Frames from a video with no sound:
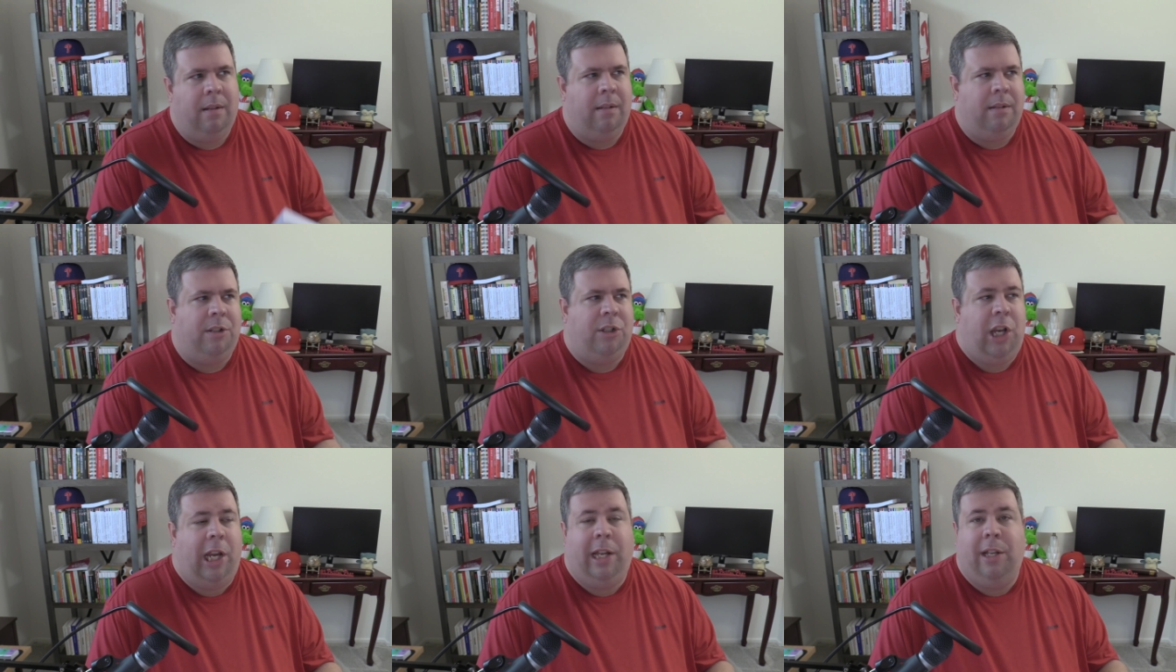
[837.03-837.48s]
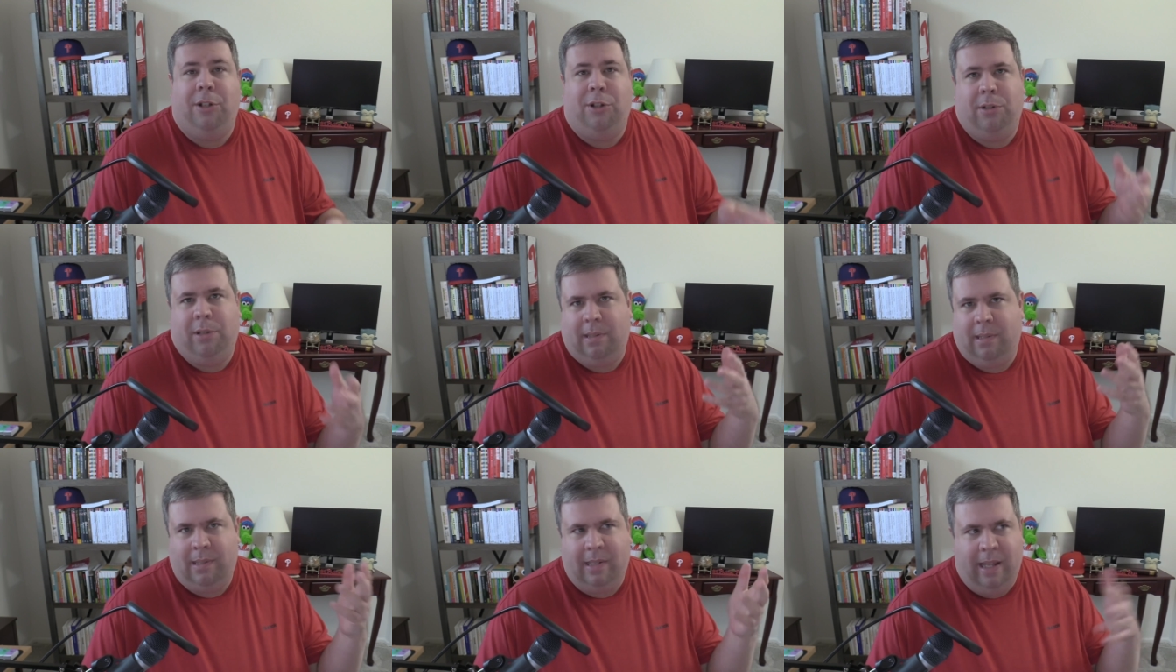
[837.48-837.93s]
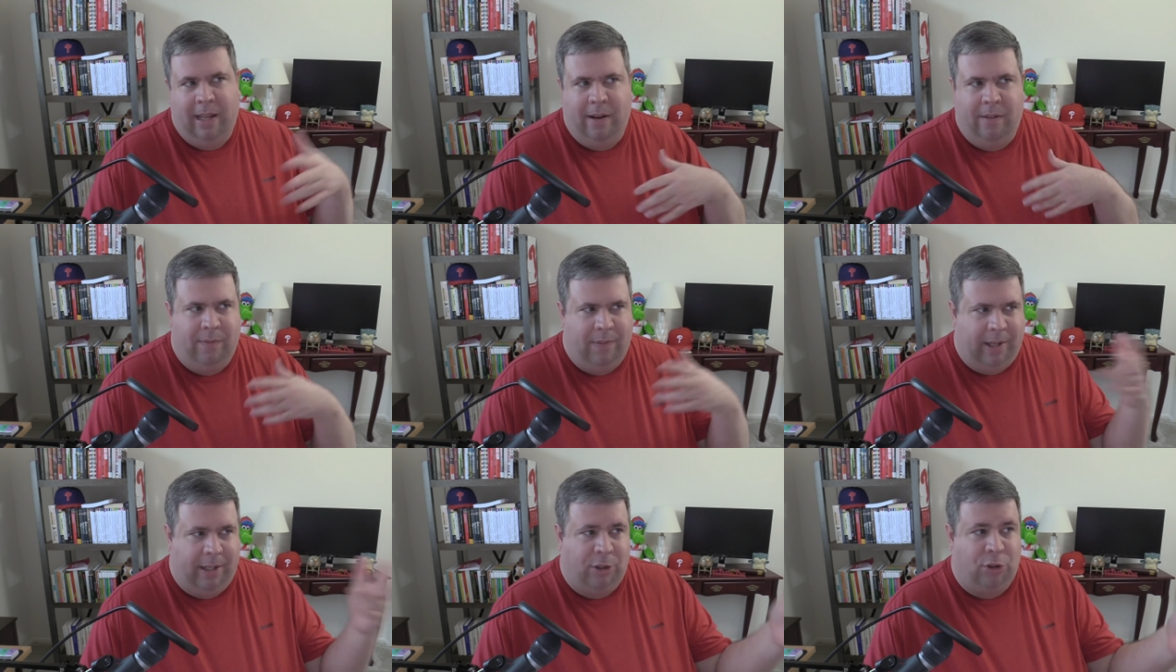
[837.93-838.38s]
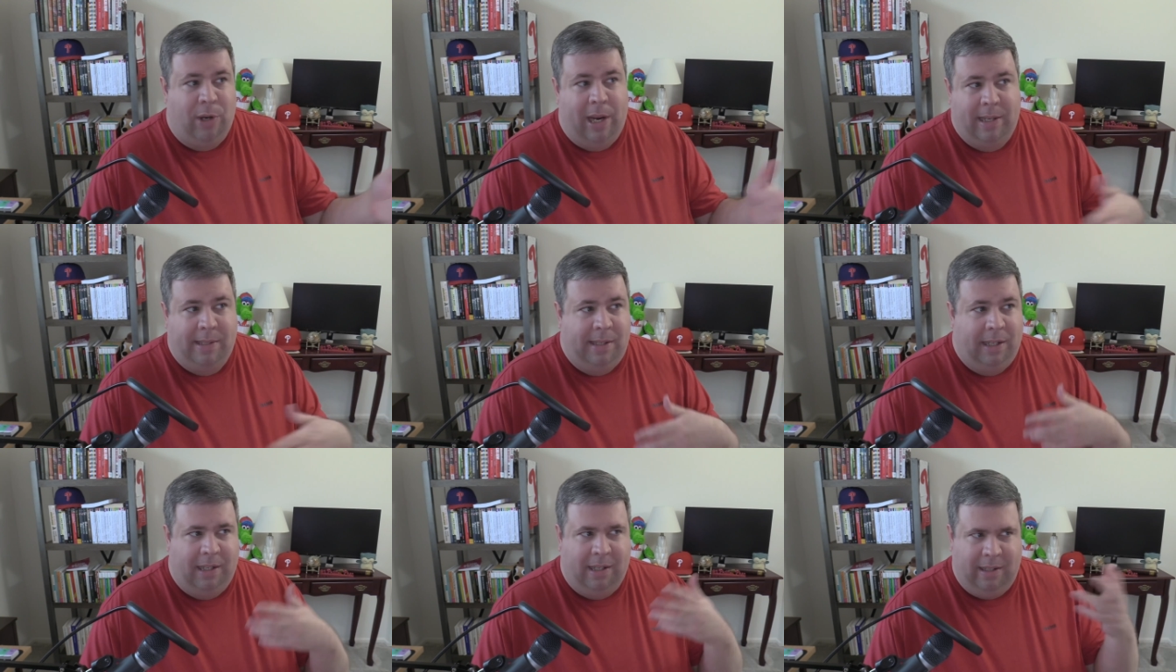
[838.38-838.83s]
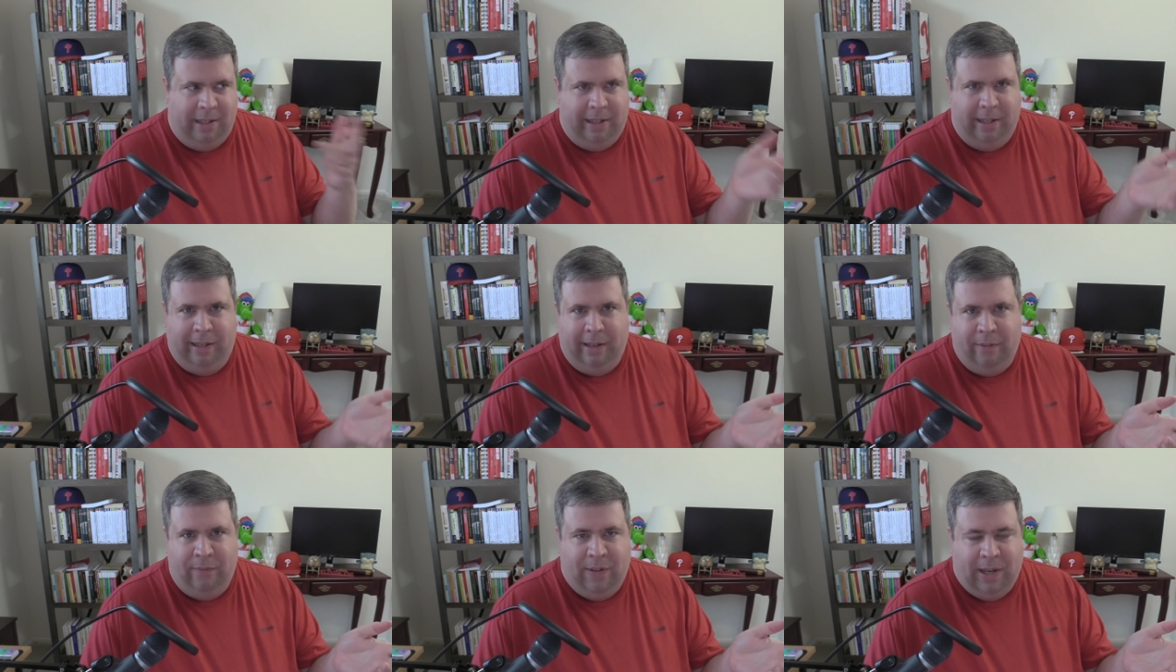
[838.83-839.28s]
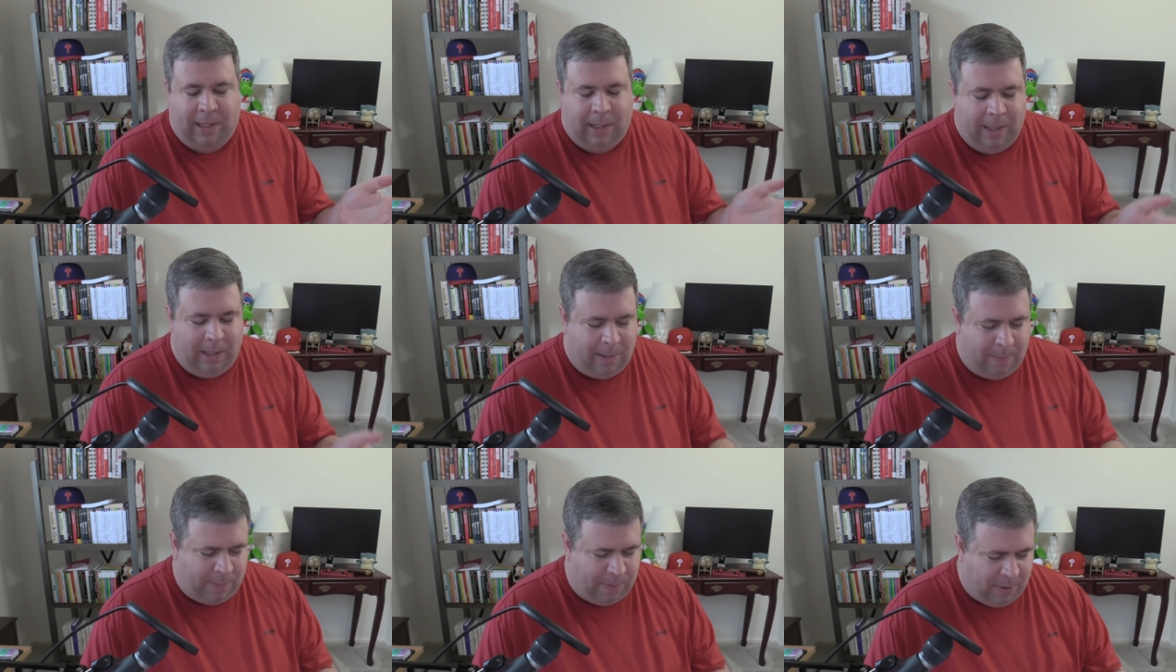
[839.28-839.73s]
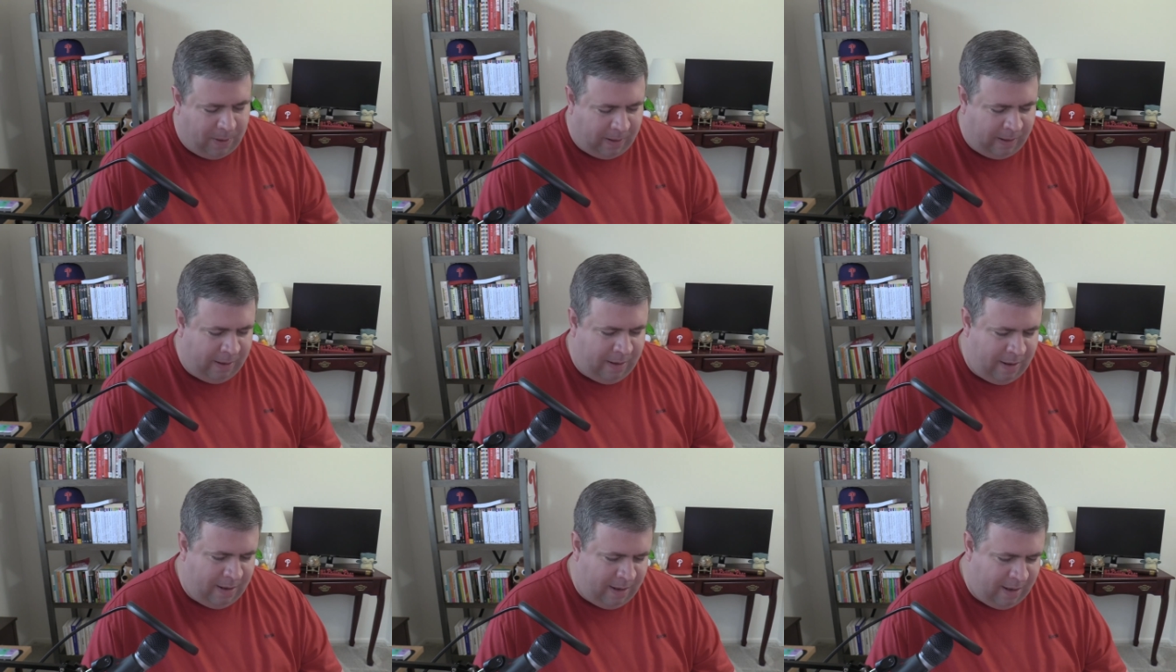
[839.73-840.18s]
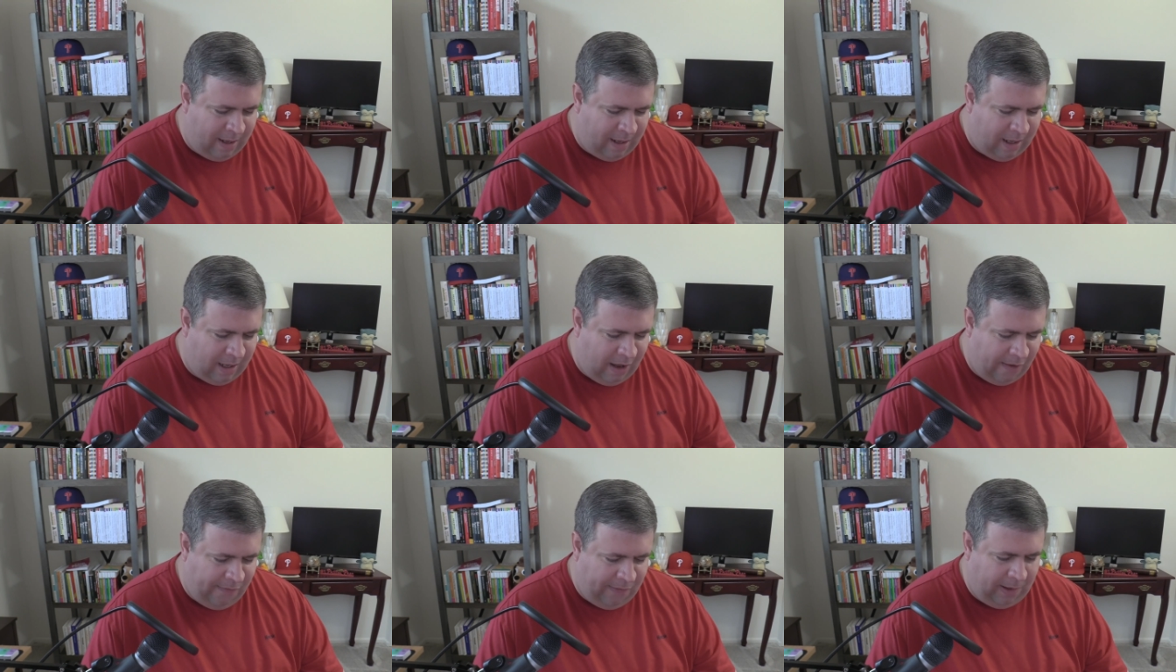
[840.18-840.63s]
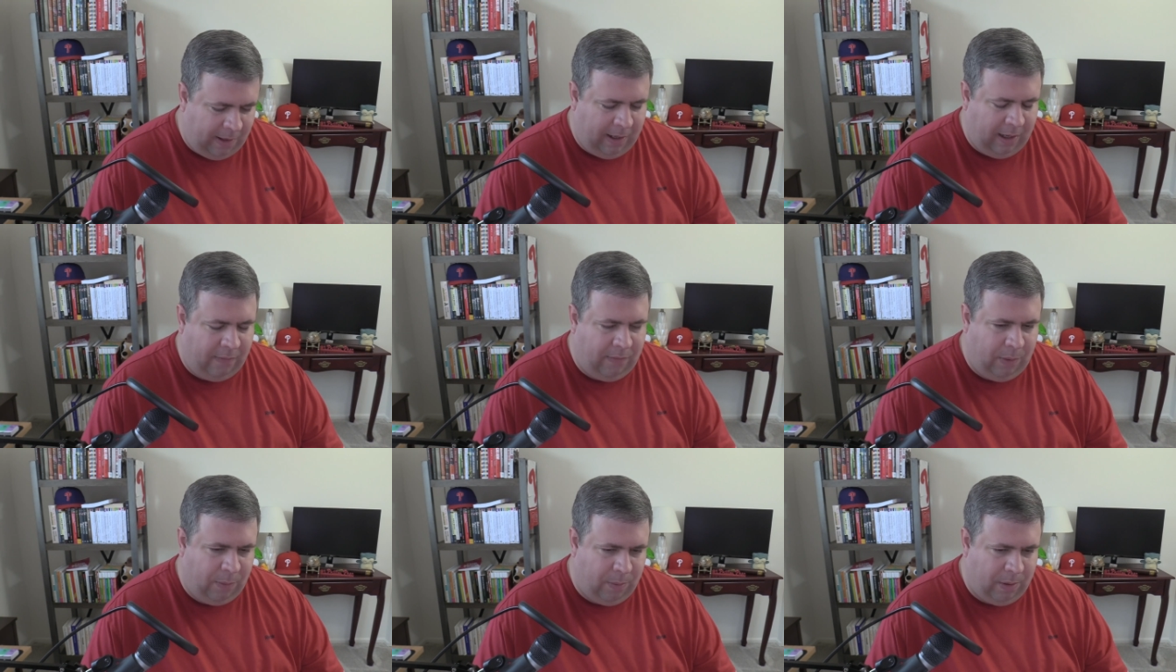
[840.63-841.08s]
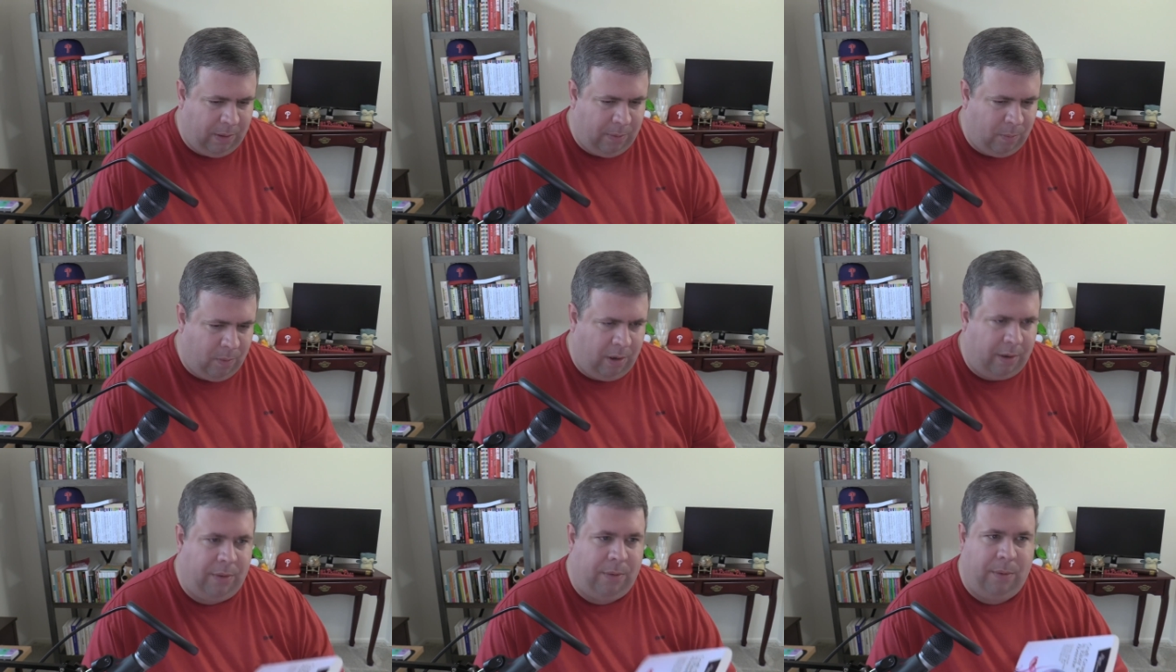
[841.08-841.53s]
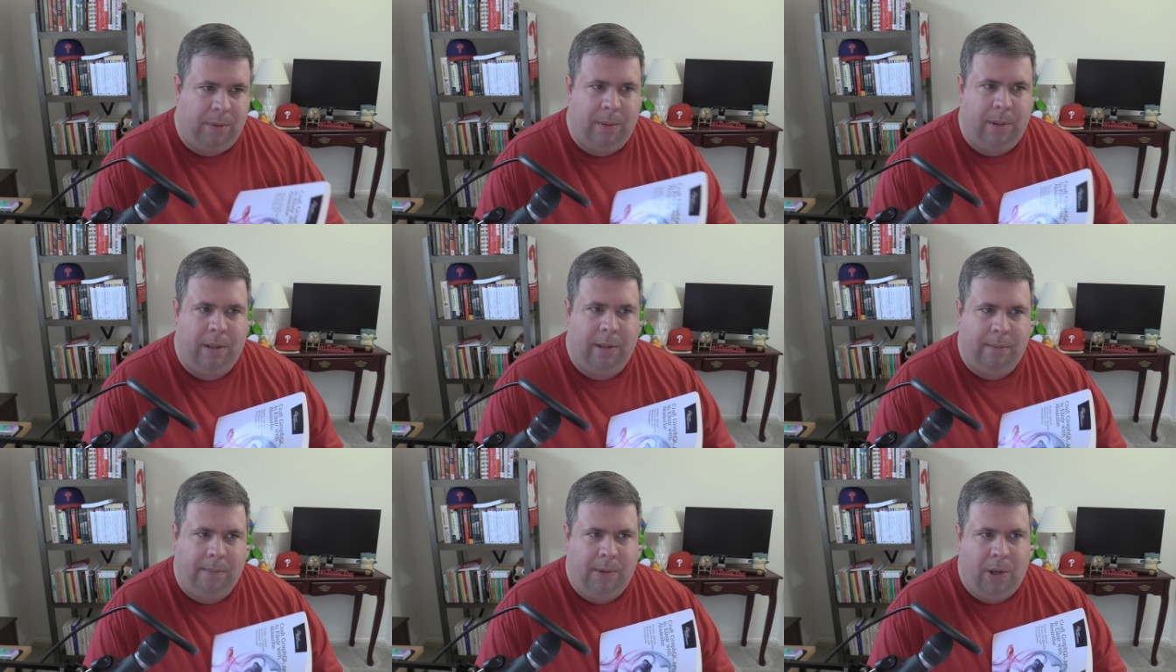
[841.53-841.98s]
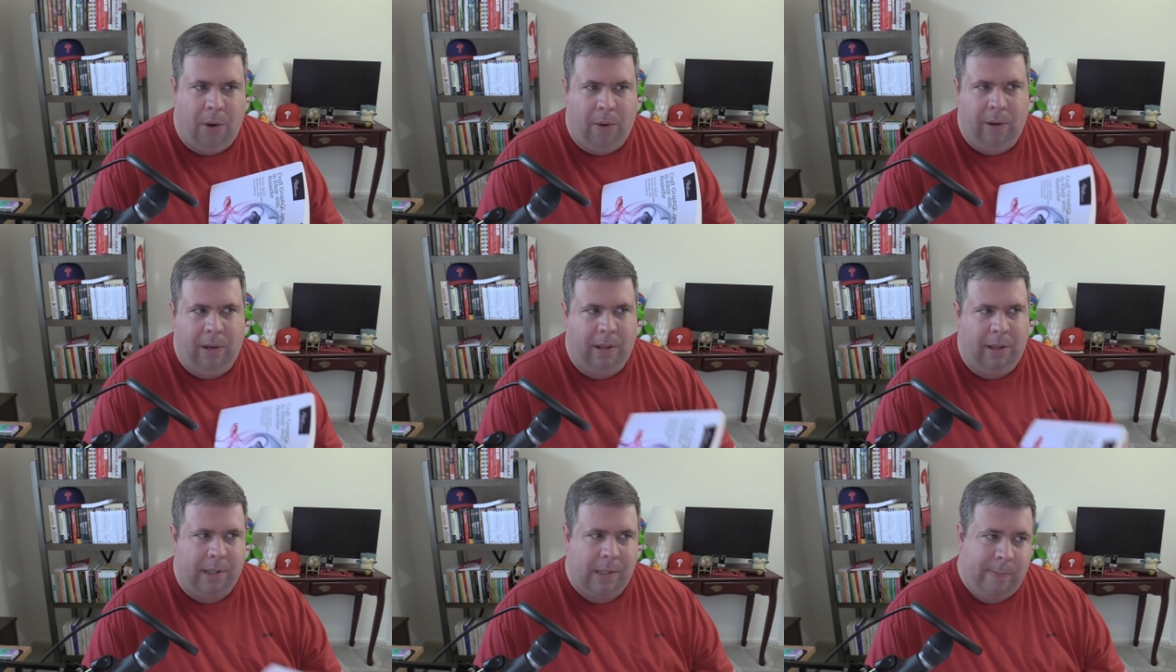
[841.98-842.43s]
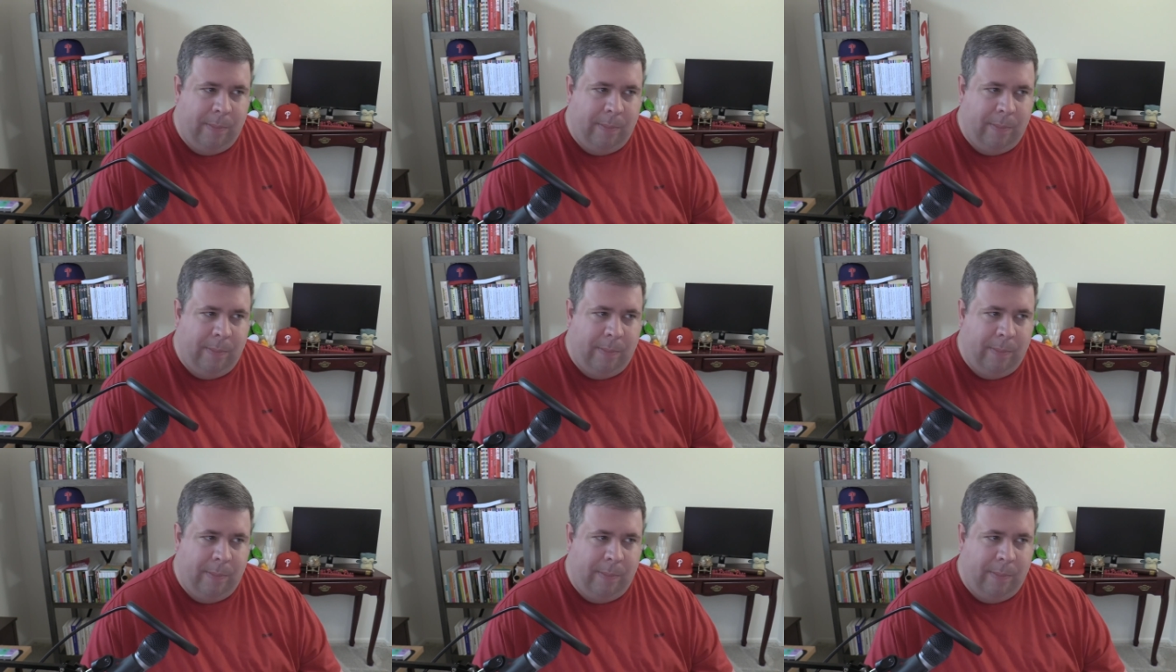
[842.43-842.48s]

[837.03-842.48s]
changes that have like drastically affected the book. I feel like if you were to work through the code of this